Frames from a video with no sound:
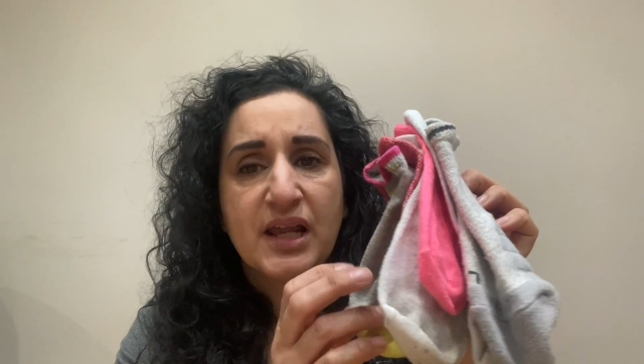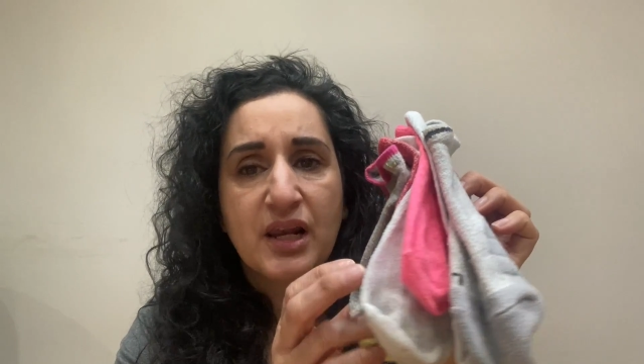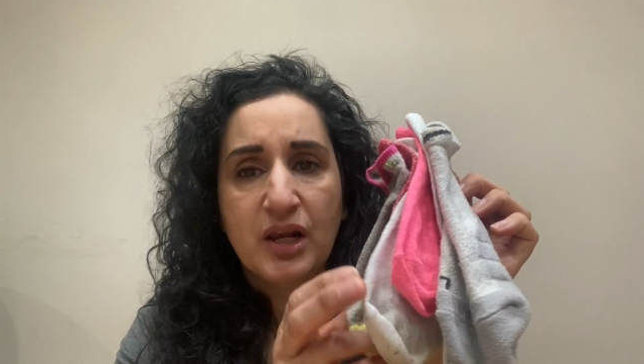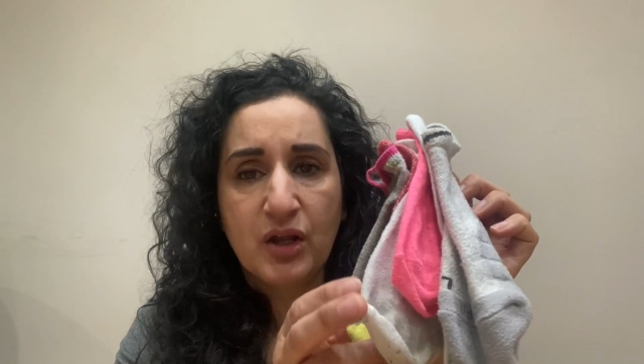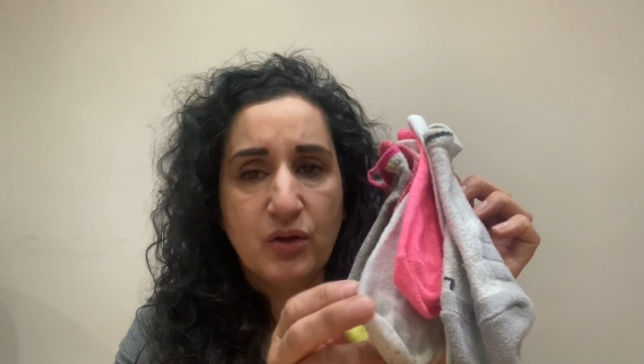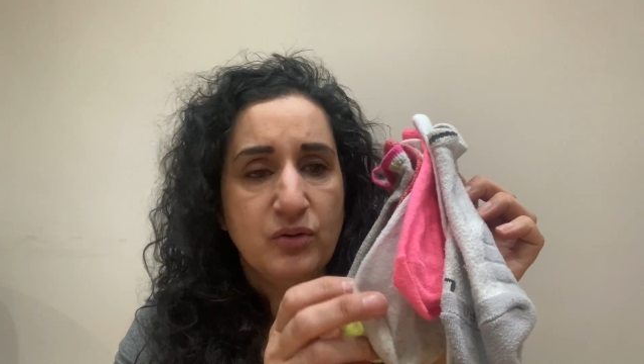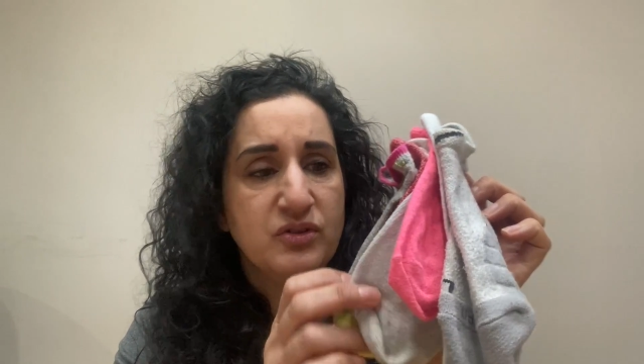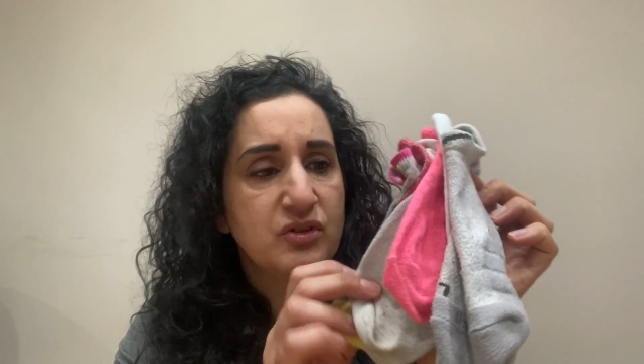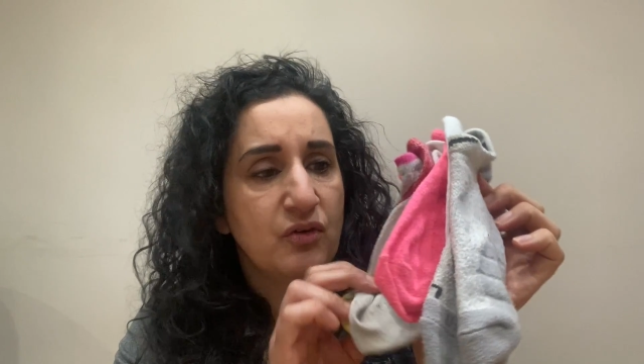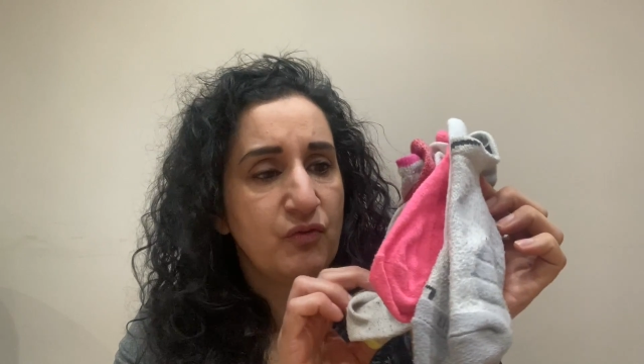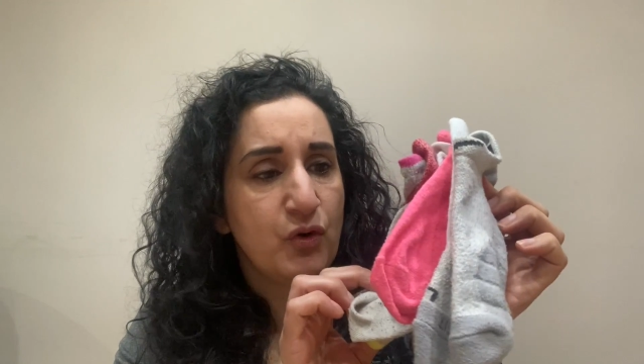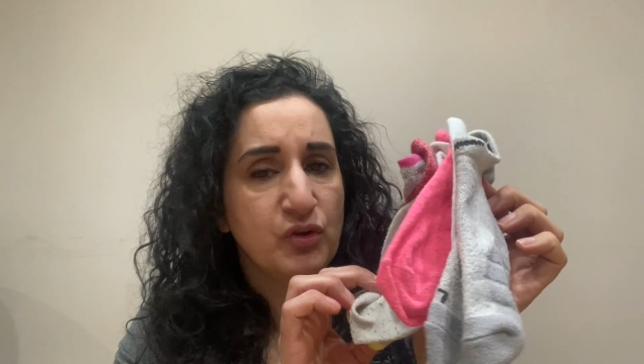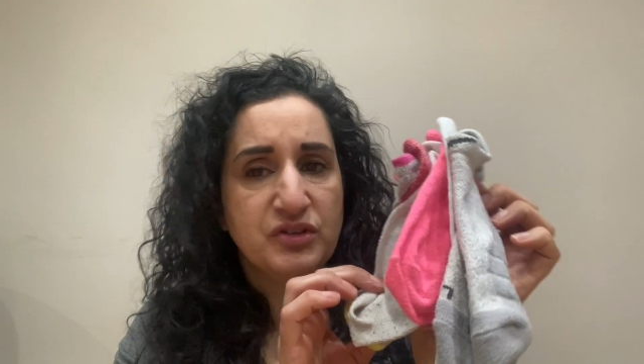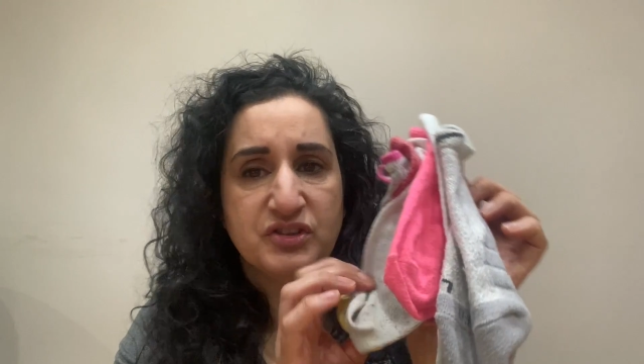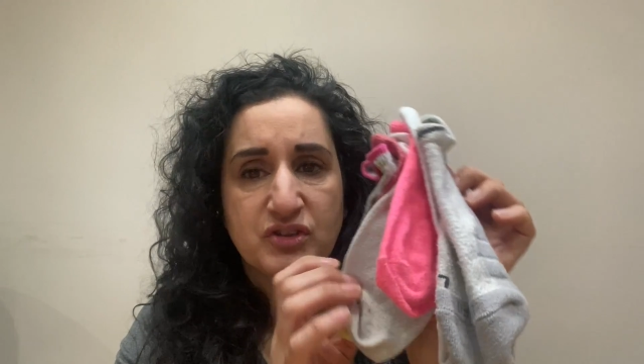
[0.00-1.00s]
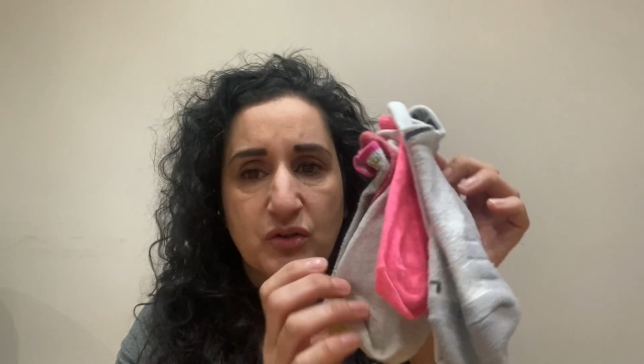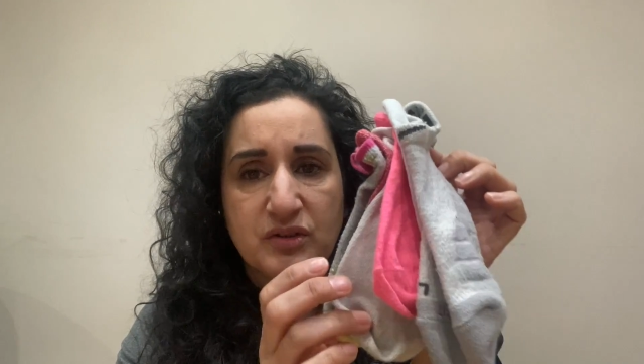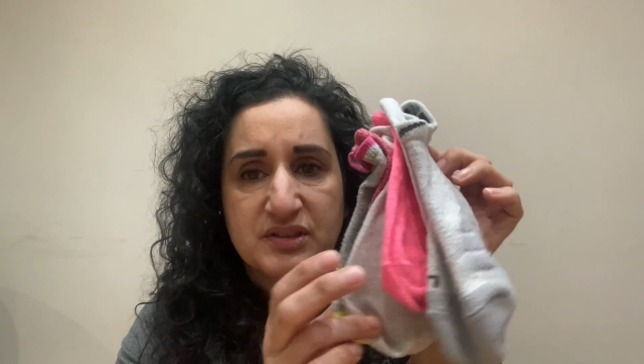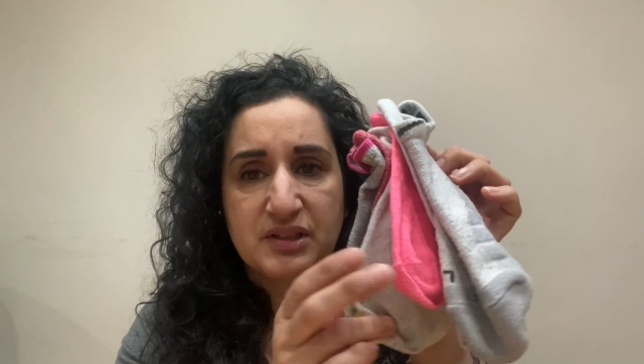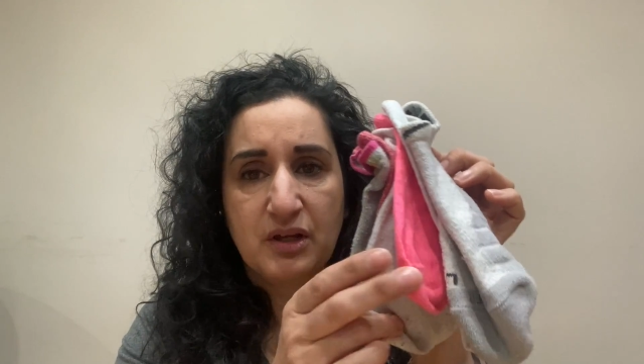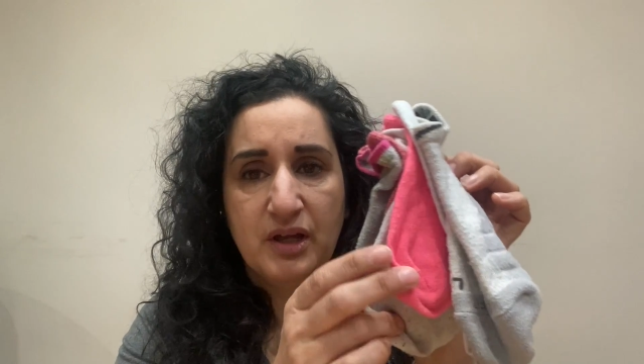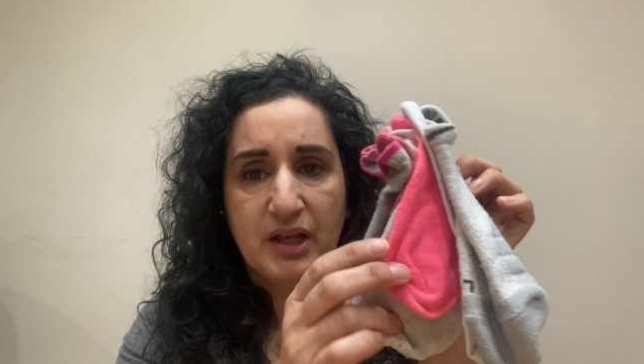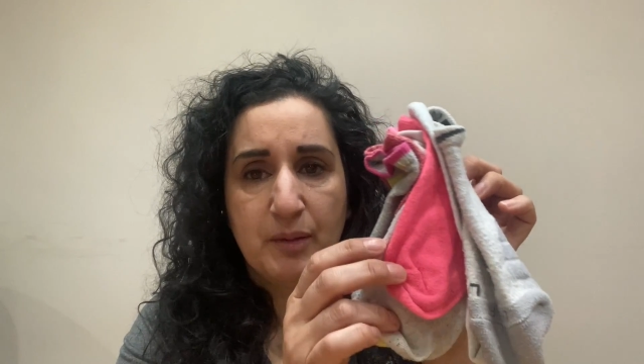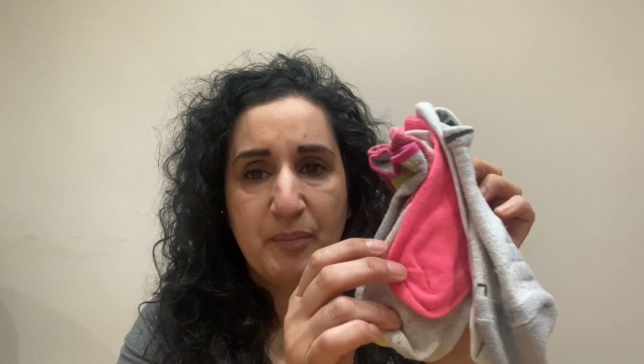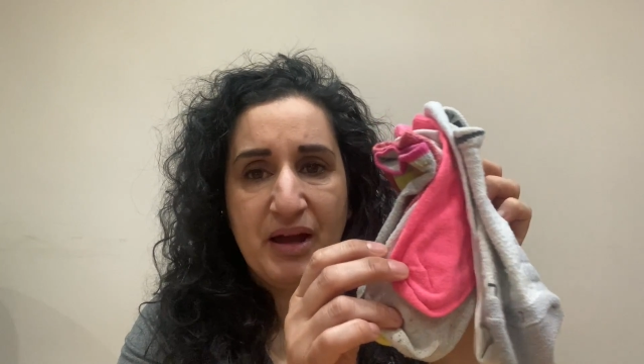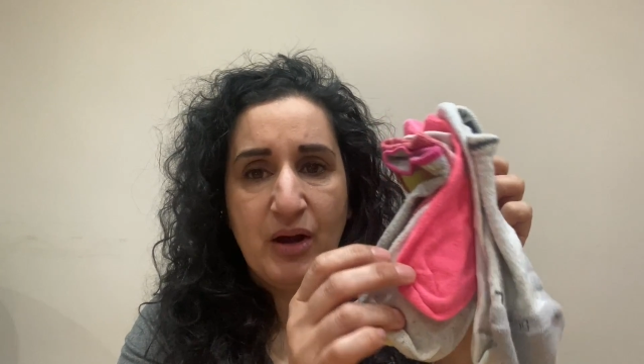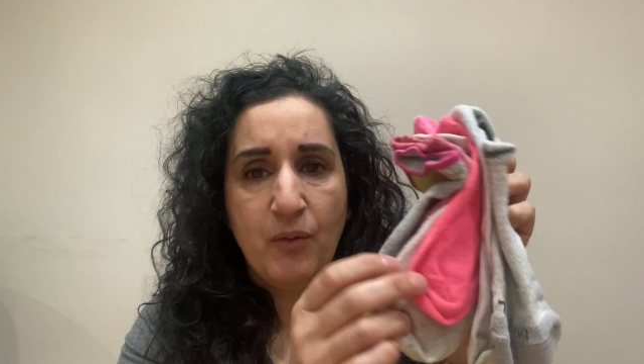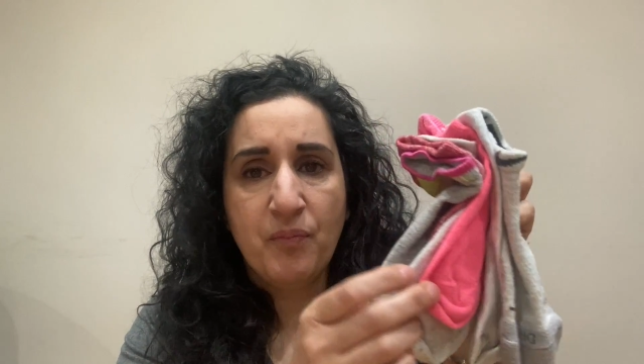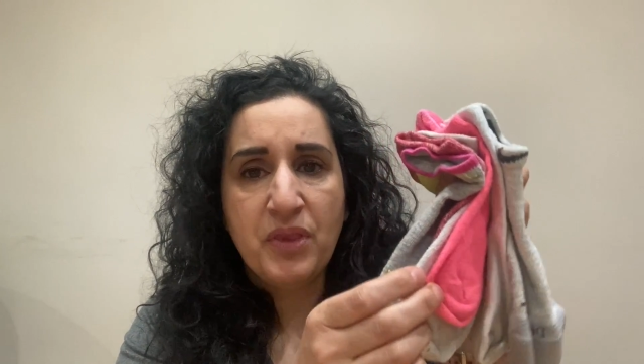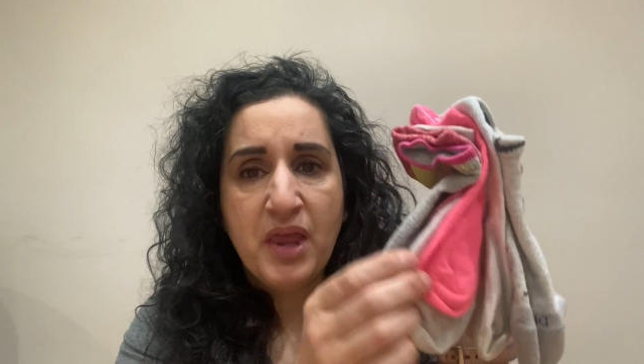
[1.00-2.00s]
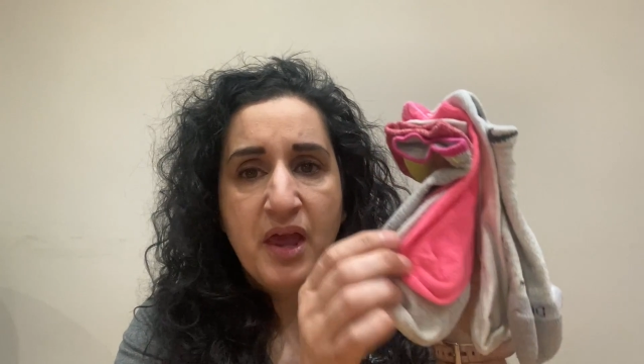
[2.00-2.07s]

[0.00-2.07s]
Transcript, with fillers: and loads of odd socks lying about.